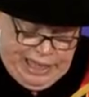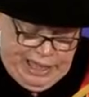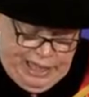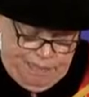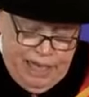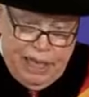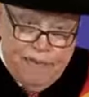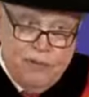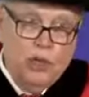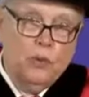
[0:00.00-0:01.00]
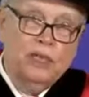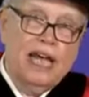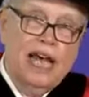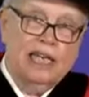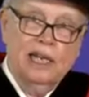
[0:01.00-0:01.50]
many of you will
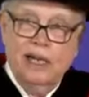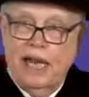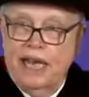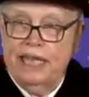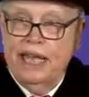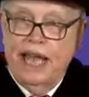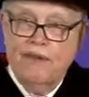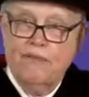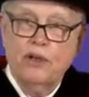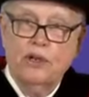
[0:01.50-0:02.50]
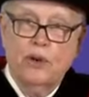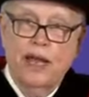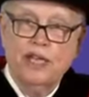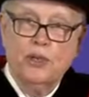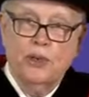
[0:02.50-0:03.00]
not learn anything after you
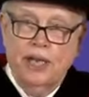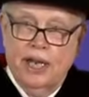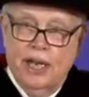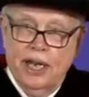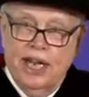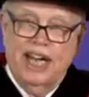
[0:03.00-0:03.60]
graduate here.